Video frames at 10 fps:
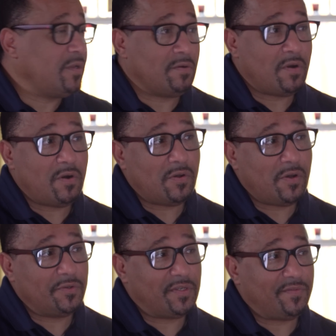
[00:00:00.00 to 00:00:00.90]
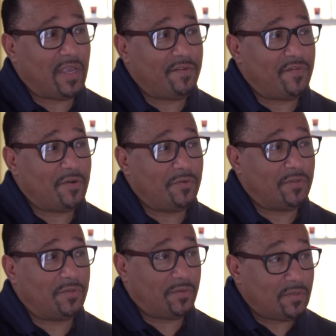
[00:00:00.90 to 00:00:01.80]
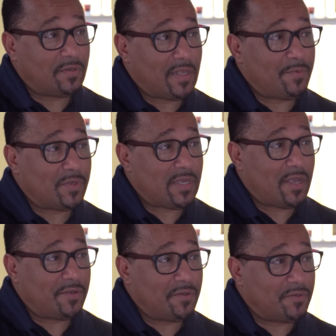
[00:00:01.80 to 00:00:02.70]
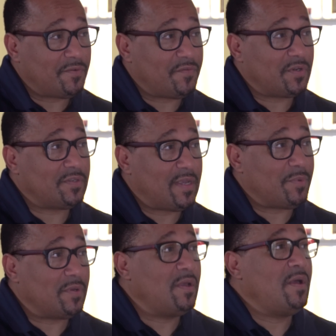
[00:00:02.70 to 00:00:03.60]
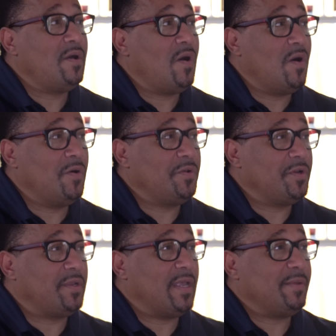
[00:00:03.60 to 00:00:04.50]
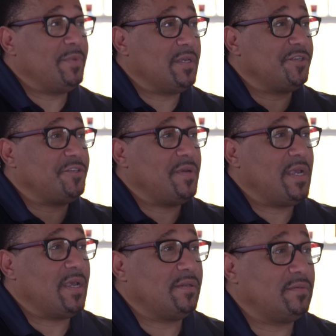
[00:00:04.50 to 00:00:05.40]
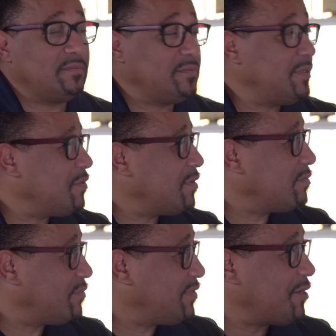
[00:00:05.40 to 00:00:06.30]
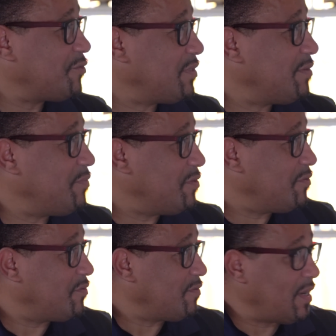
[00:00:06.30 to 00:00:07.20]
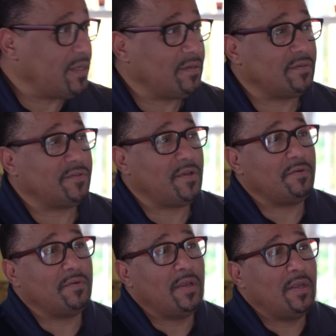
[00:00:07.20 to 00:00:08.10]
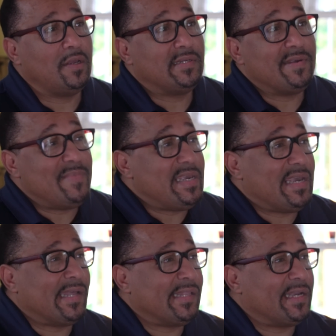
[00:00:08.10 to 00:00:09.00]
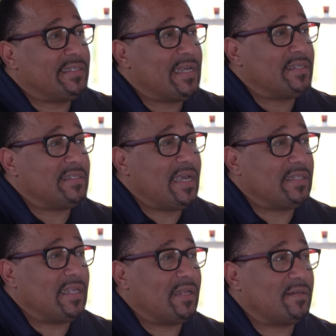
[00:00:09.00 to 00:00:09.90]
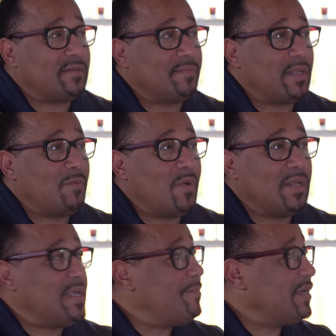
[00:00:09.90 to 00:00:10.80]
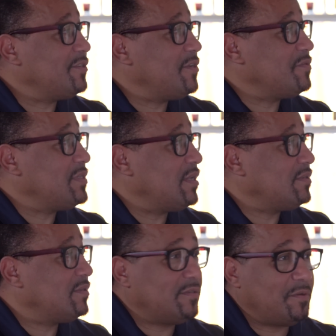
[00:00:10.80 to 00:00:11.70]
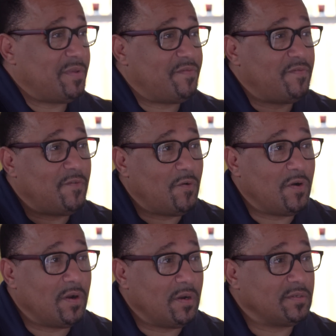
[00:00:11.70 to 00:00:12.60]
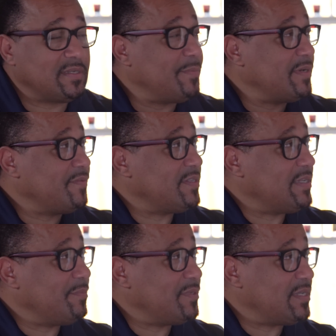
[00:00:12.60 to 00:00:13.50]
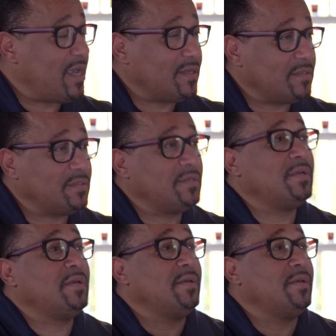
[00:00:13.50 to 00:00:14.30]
host of gay folks, you know, they would tell you, so for example, oh, you're gay because you were sexually abused, right? So to me, I like dissect that. I'm like, one, that makes no sense. So before someone of the same sex